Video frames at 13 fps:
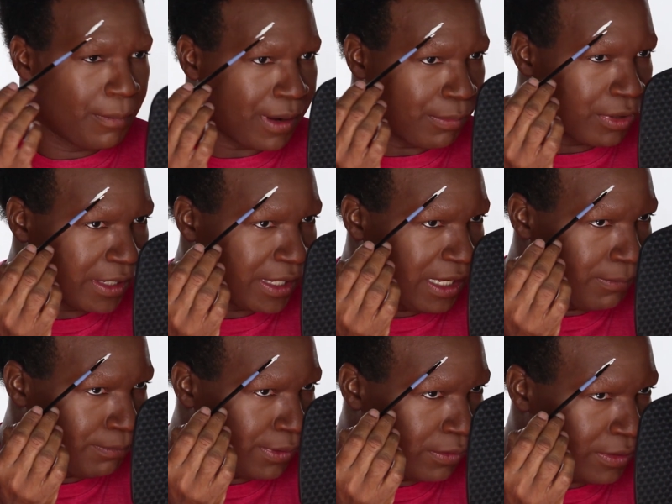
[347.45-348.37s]
but I'm gonna
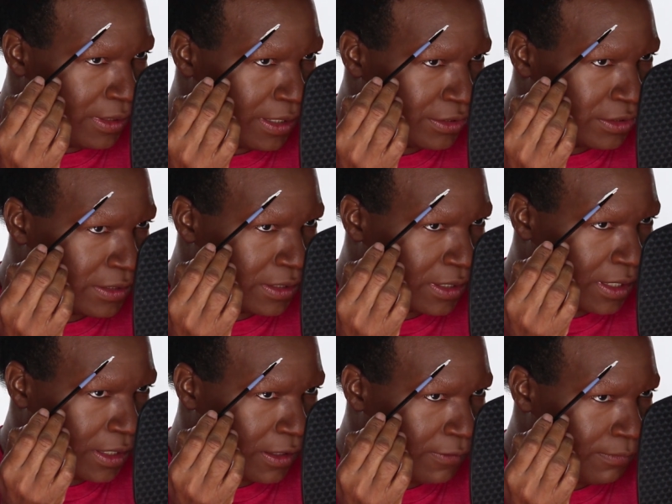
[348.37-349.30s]
keep building it just to
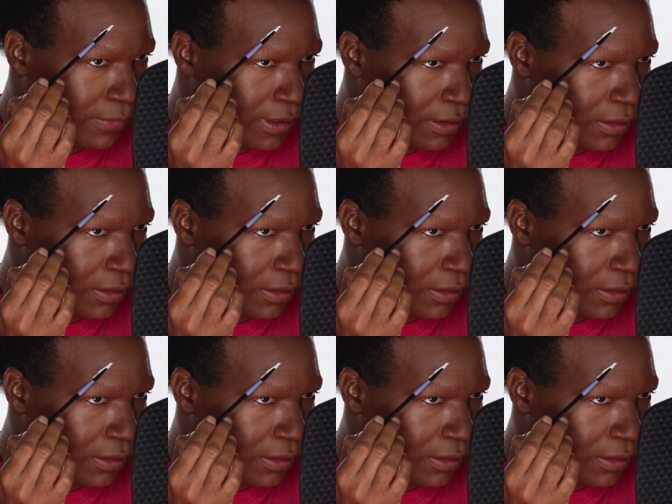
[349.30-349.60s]
kind of give me a